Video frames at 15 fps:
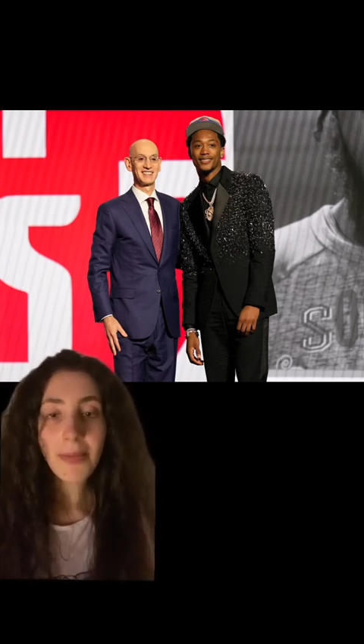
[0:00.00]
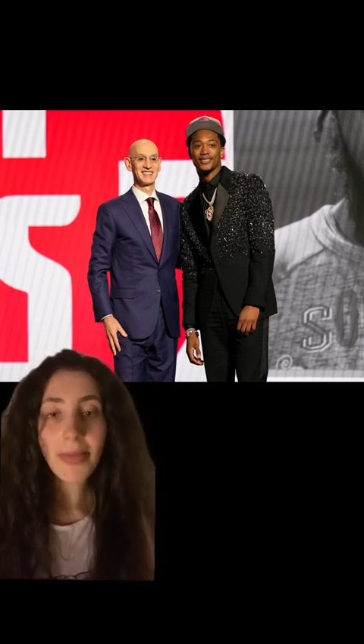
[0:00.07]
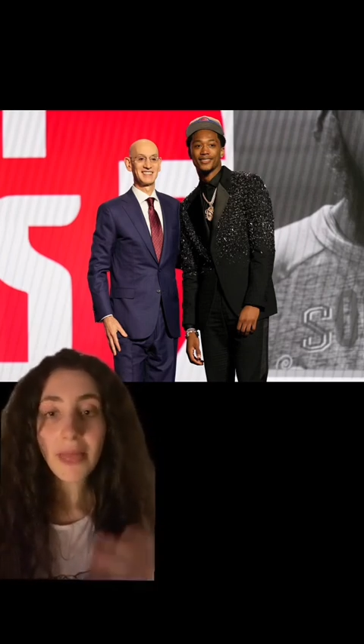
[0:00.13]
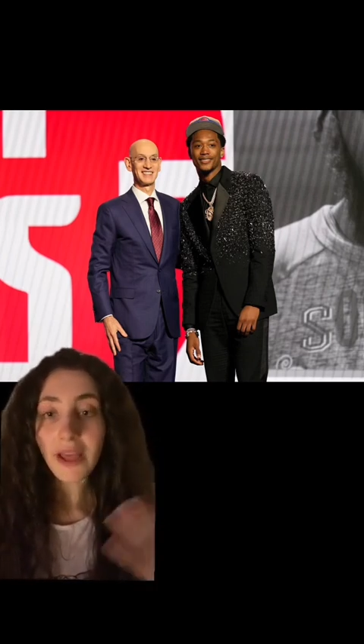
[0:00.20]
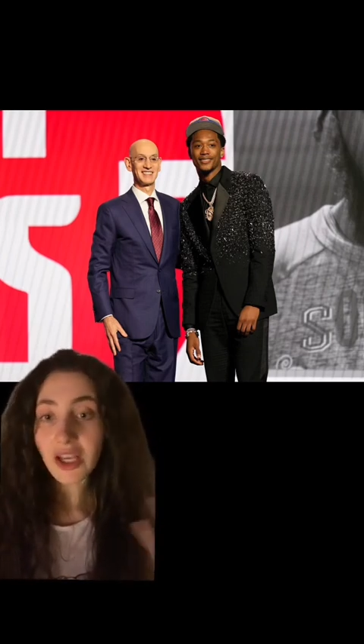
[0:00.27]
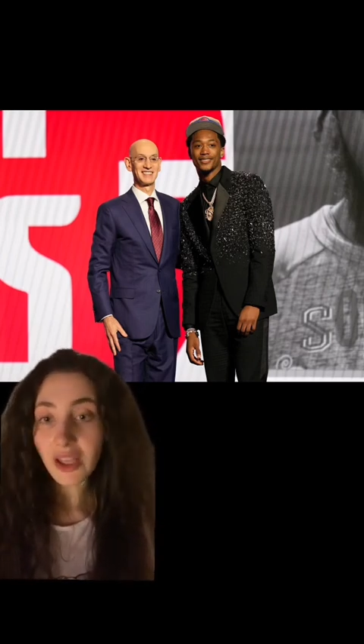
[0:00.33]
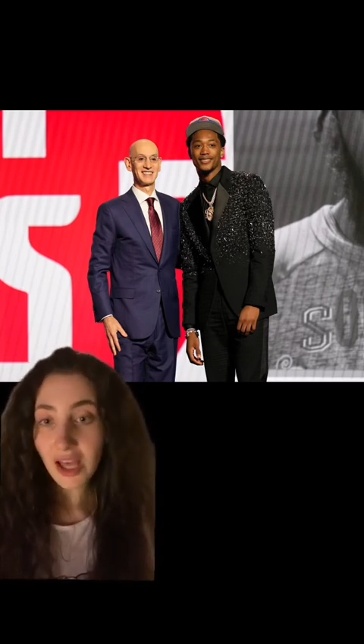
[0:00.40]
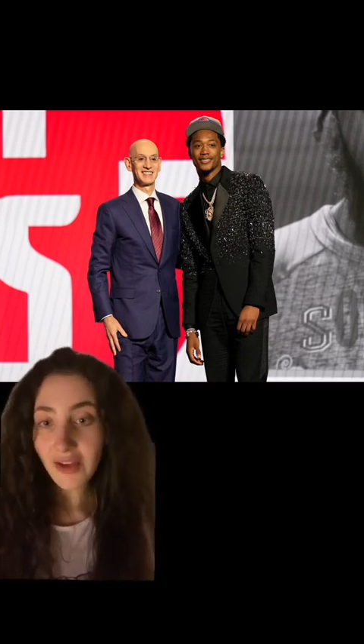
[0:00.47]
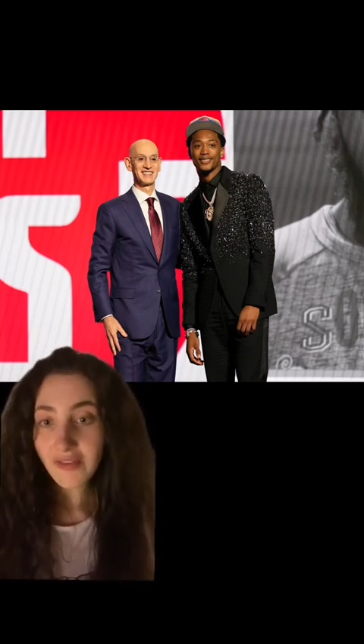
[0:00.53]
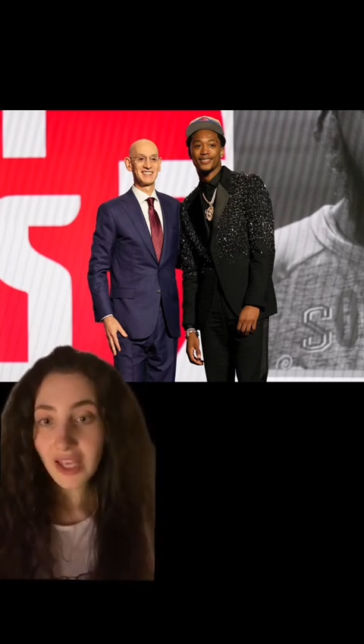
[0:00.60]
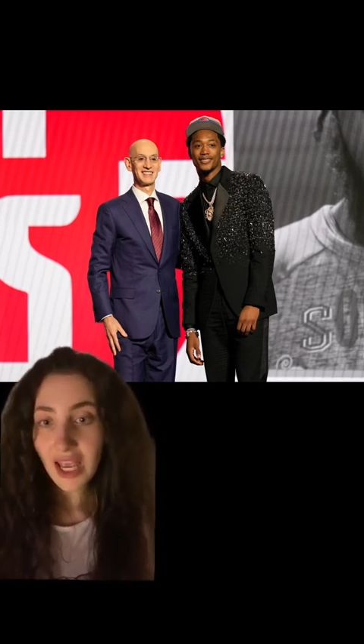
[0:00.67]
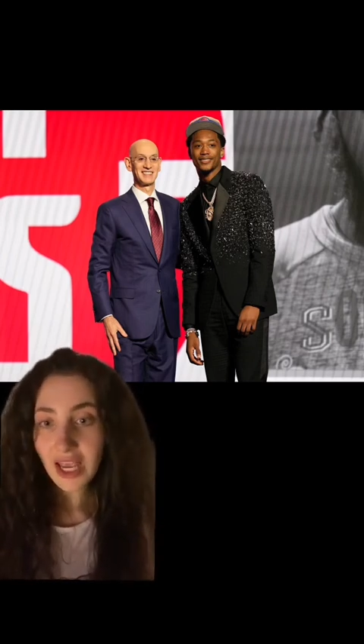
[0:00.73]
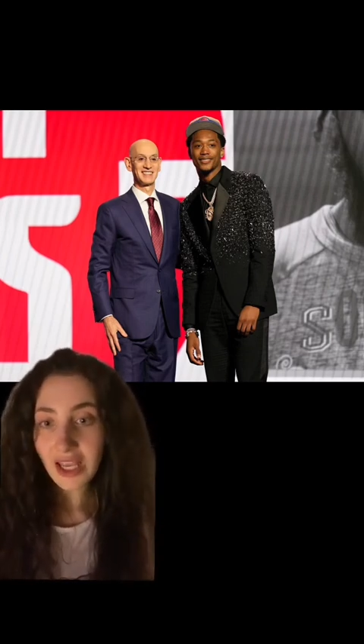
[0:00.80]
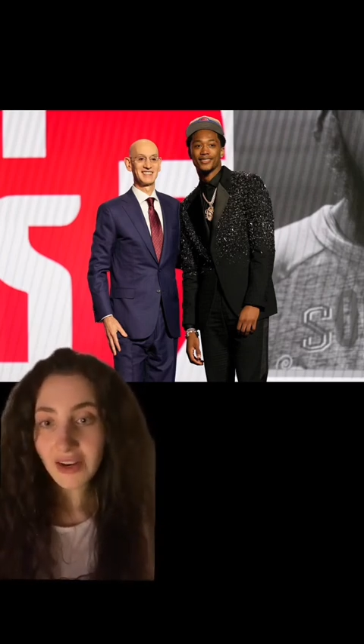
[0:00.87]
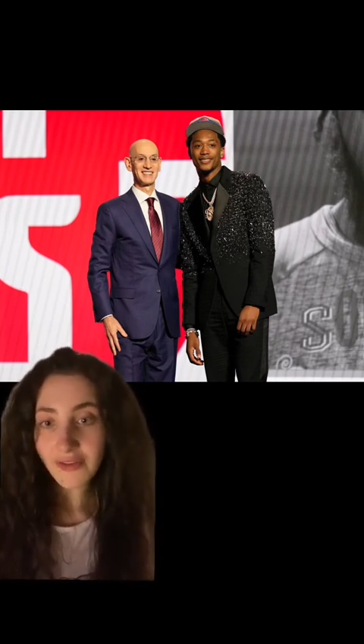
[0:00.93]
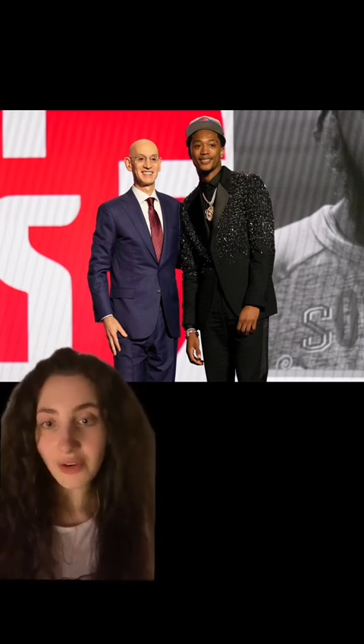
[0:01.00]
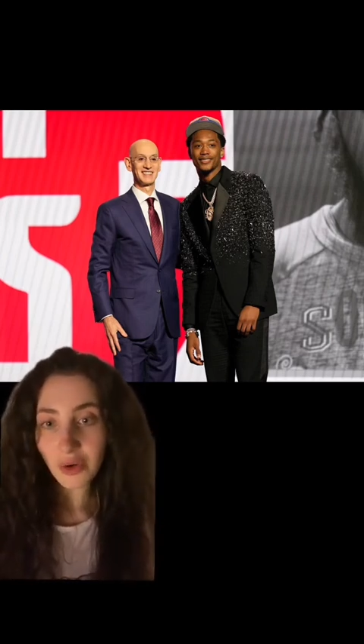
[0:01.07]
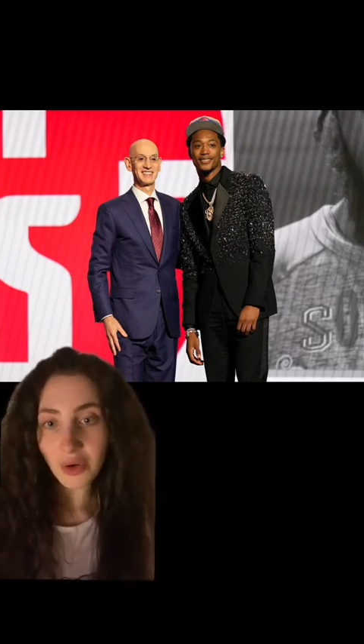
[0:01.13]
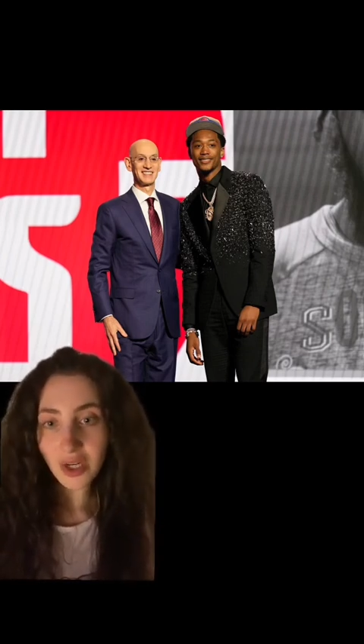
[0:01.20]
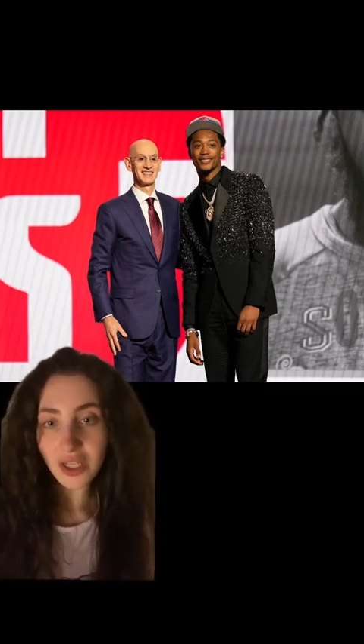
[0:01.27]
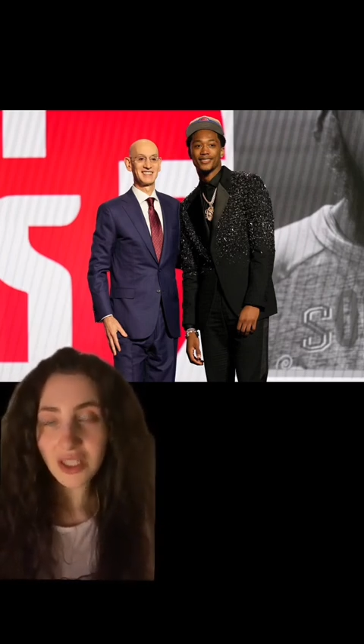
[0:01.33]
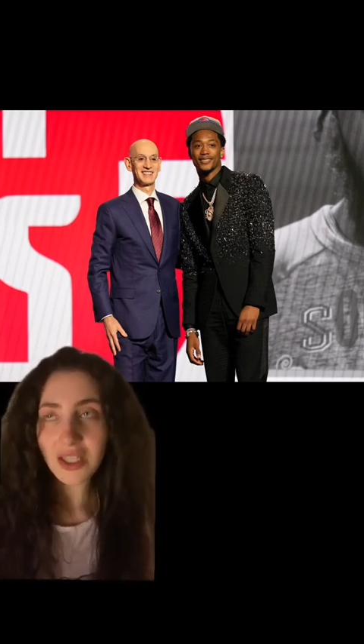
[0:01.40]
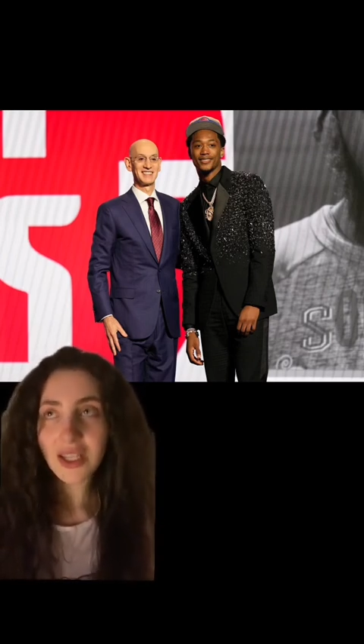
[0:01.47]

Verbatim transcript: like they have Cade, of course.